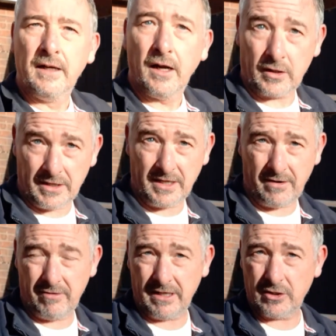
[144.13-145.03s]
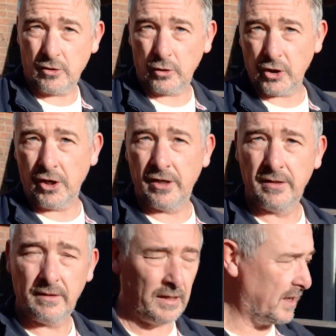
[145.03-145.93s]
Okay, so there it is, all done.
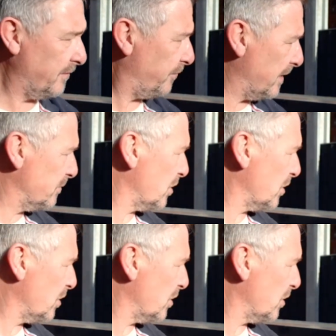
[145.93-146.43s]
Frames